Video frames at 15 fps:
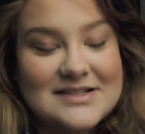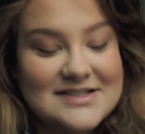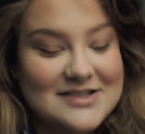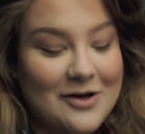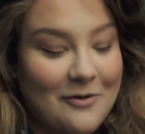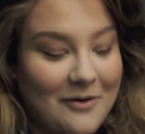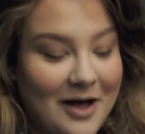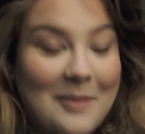
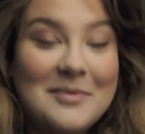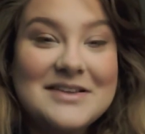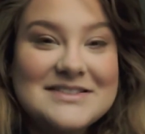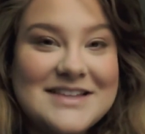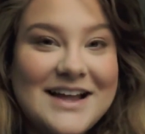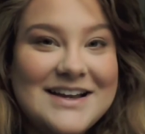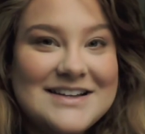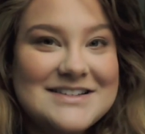So I'm
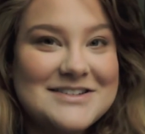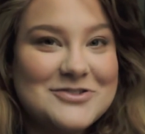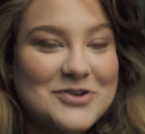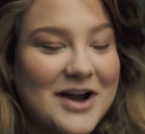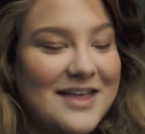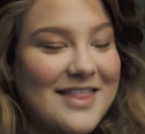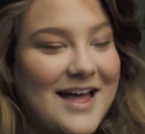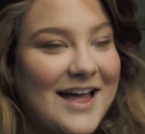excited to
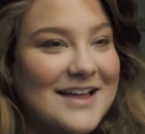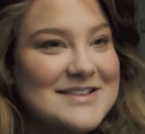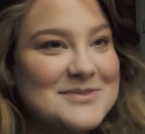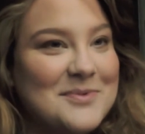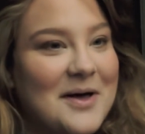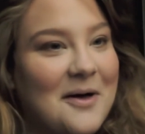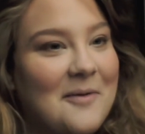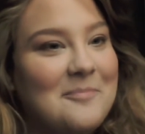try that as
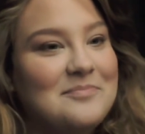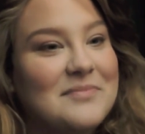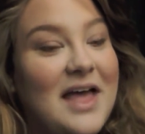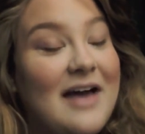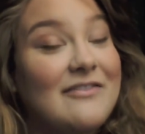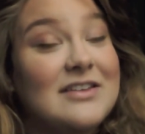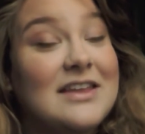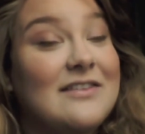well.
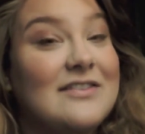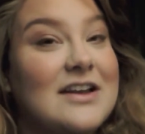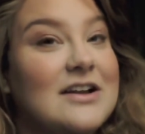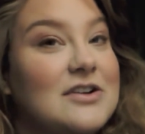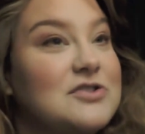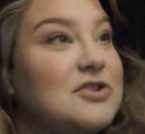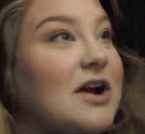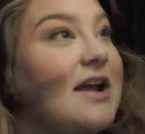Haven't given it
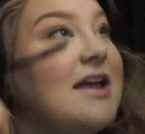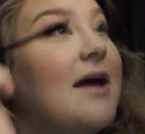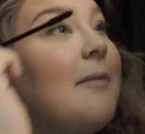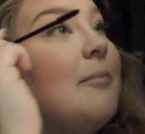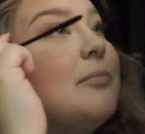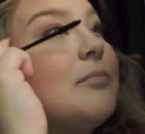a try yet.